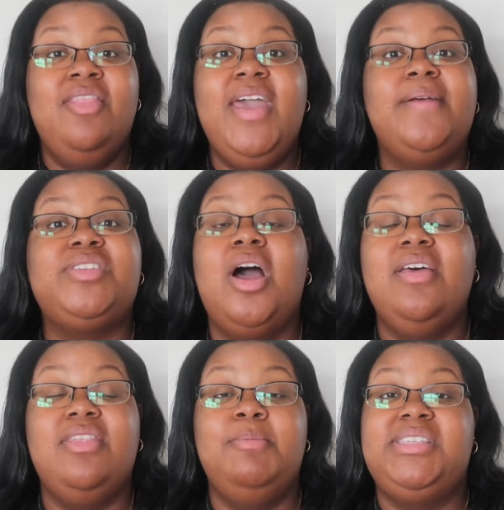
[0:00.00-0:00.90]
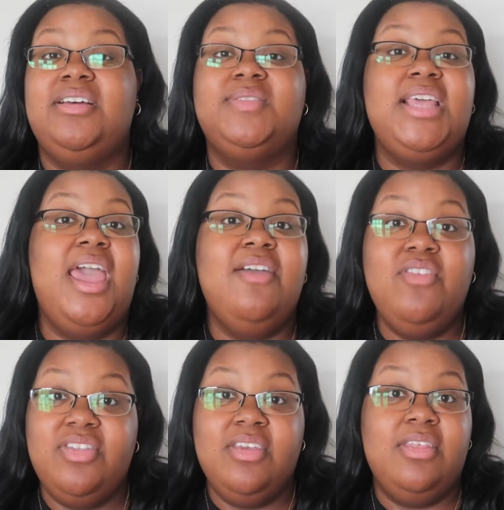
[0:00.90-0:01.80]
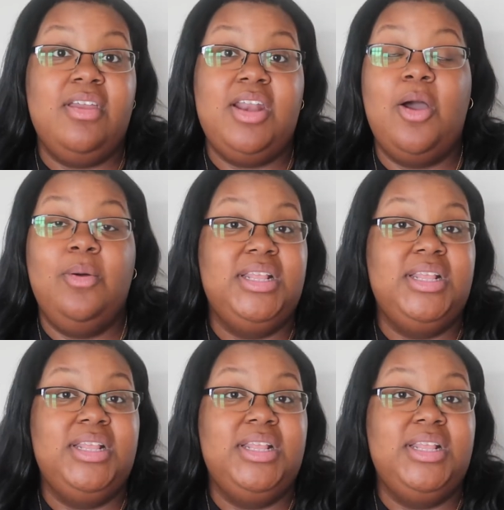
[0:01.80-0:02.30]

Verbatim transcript: They have taught themselves everything that they know,